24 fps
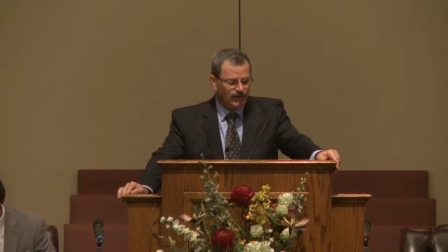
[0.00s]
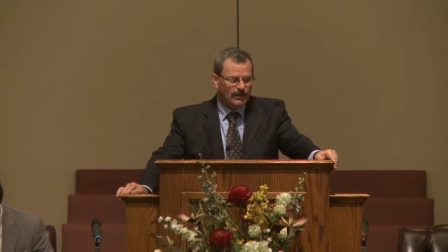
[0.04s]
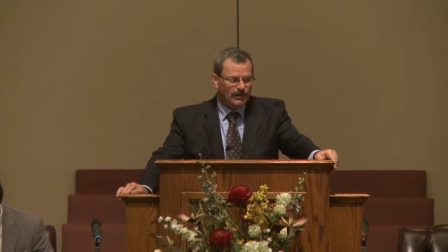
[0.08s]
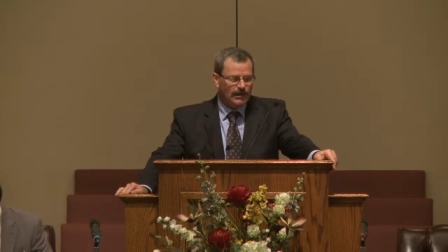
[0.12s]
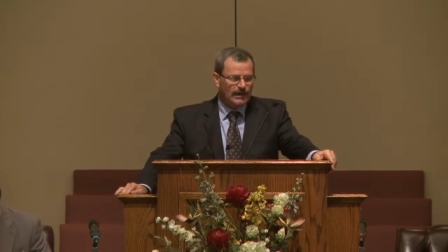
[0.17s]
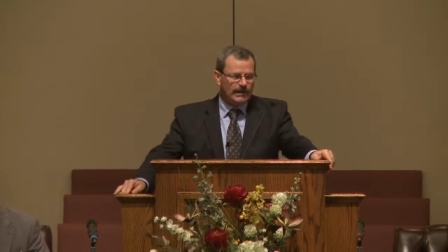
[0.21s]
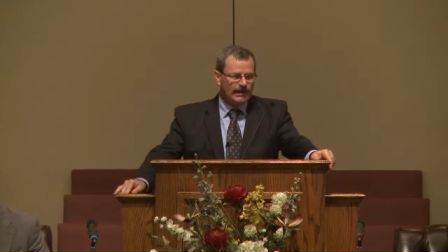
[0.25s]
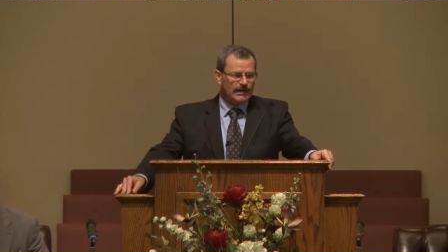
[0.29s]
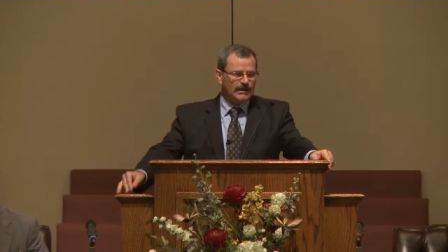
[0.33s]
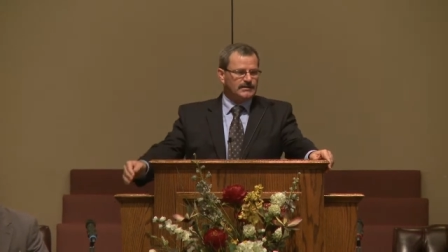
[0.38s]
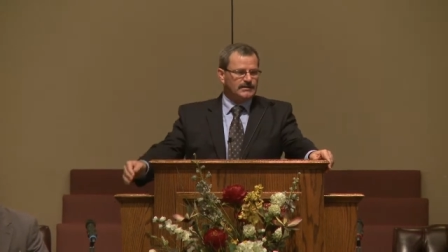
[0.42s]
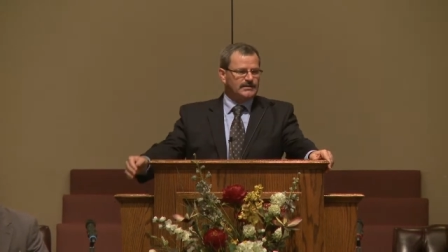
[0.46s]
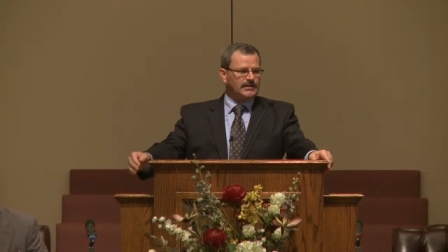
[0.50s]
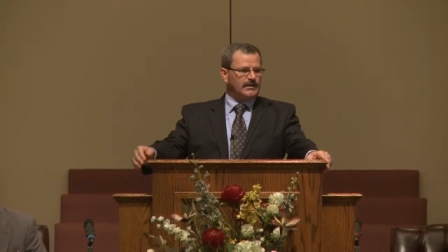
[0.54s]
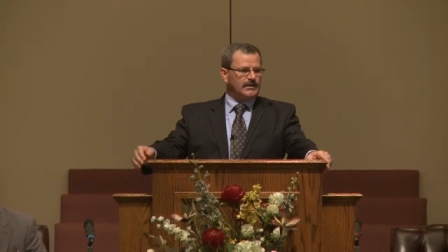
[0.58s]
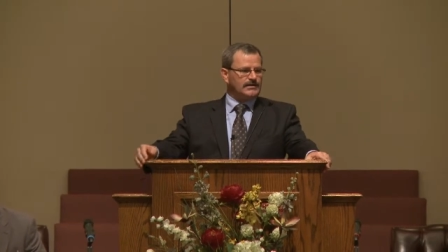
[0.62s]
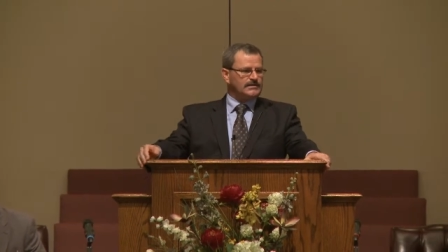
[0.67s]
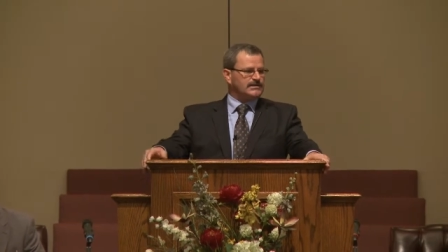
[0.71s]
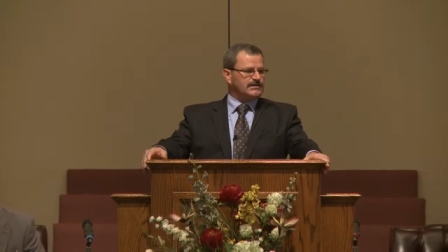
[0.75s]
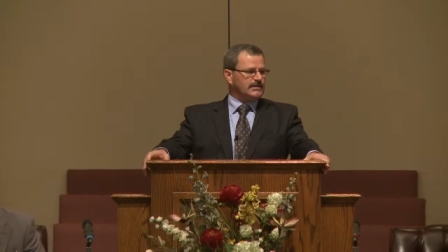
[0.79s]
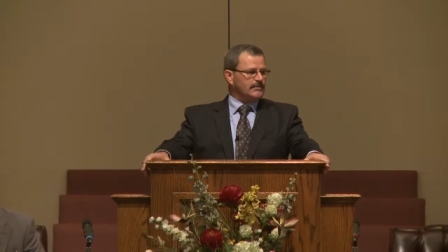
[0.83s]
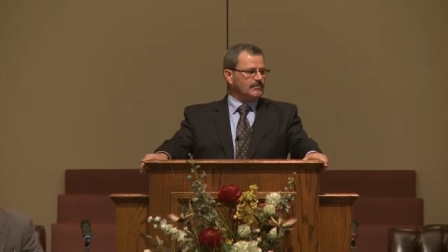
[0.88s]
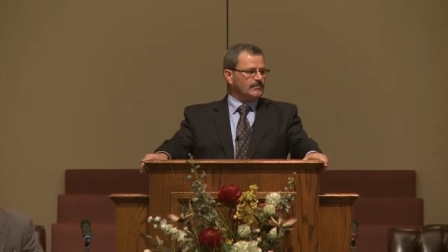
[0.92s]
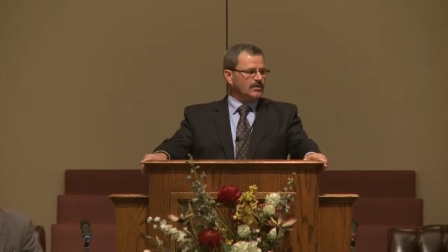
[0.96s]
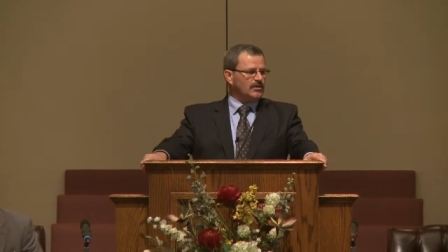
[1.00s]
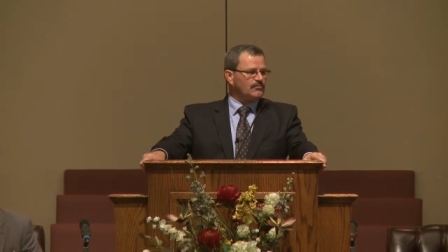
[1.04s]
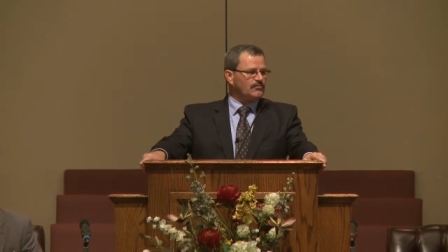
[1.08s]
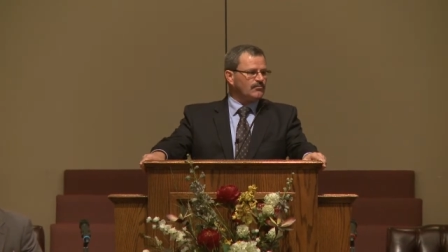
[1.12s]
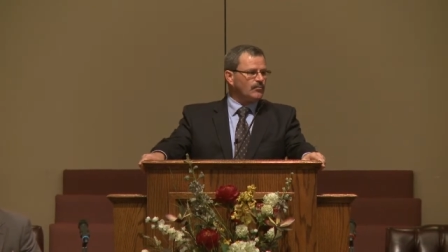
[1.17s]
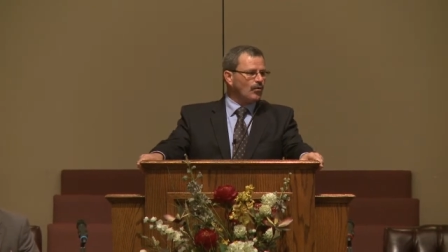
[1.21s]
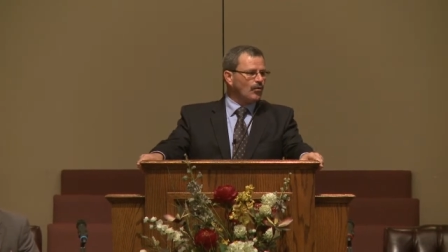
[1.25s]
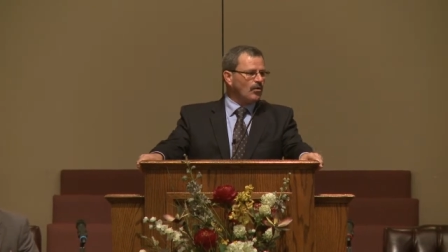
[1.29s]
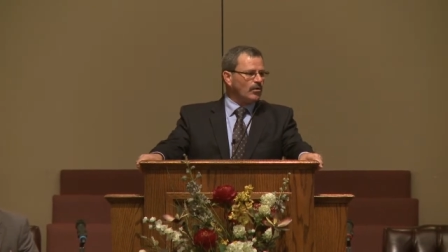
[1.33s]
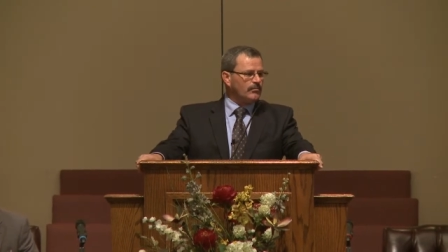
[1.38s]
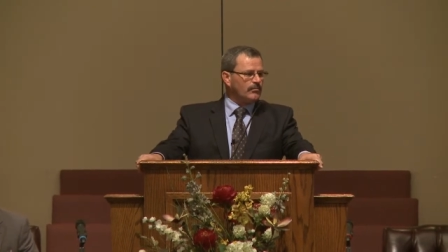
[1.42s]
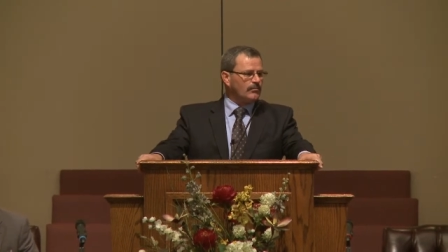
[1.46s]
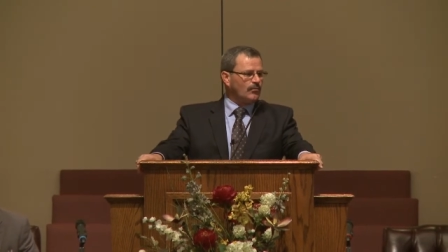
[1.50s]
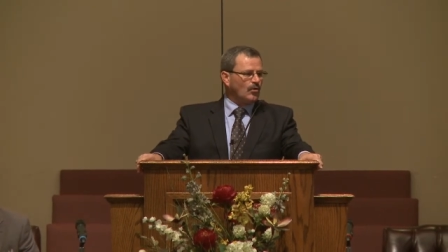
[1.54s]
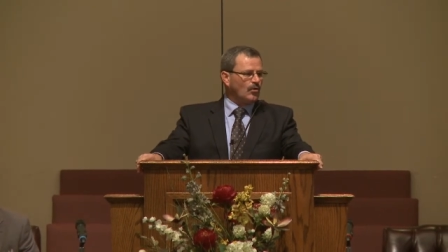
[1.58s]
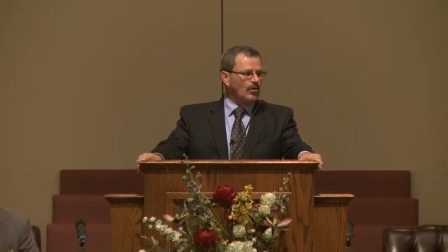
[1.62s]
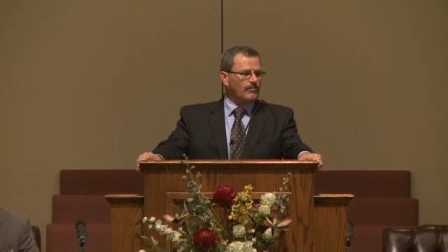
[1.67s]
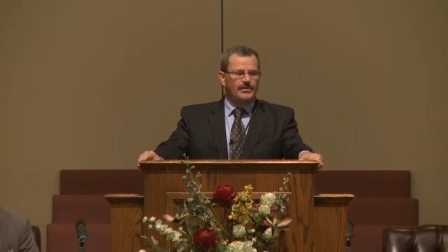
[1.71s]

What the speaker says: I got to tell you something. There's more and more